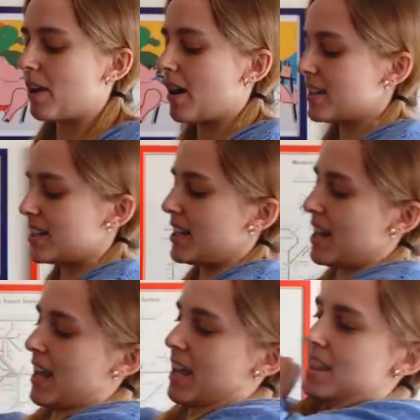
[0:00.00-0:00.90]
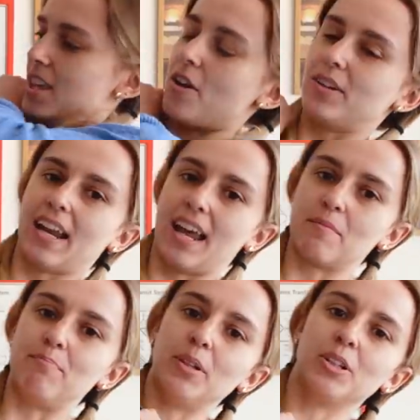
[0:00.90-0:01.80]
but the only
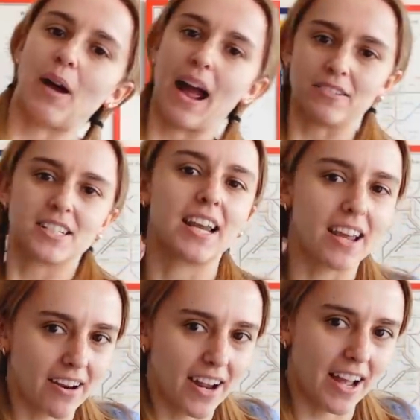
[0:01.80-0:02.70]
like blue outer layer I